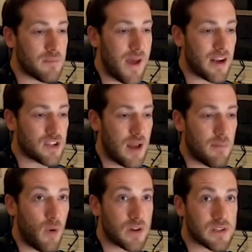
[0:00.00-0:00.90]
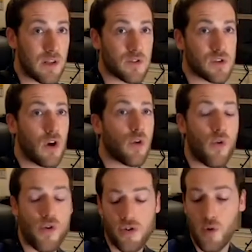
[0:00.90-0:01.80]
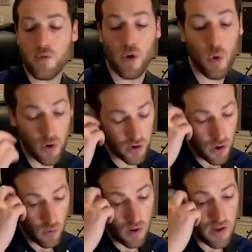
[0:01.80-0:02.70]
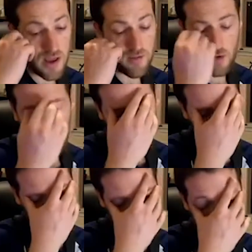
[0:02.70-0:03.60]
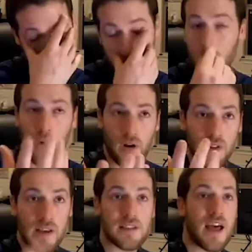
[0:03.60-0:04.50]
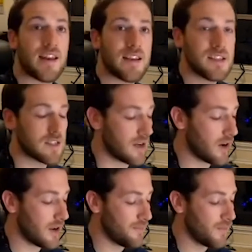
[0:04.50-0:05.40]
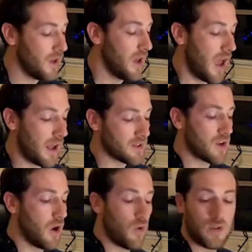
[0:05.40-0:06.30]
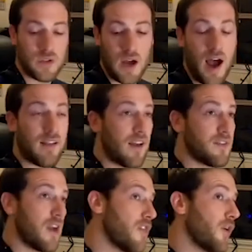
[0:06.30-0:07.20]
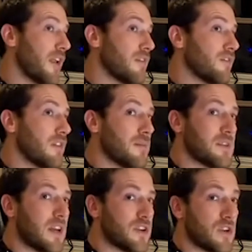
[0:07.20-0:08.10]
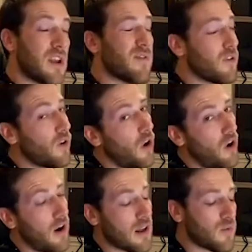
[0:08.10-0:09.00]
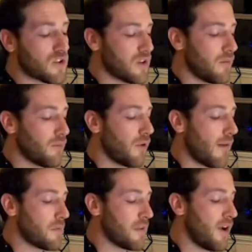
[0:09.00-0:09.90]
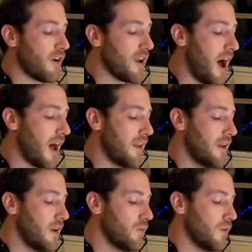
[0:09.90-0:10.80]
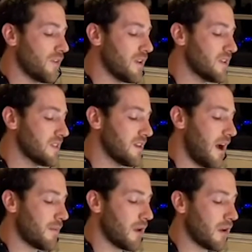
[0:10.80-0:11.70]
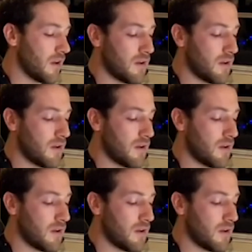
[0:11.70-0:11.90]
match tempo on a slow song quarter note for quarter note if you want to, but rarely is that necessary. And so to highlight the other end of the limitation, if there are any, which there probably are not with this, I'm going to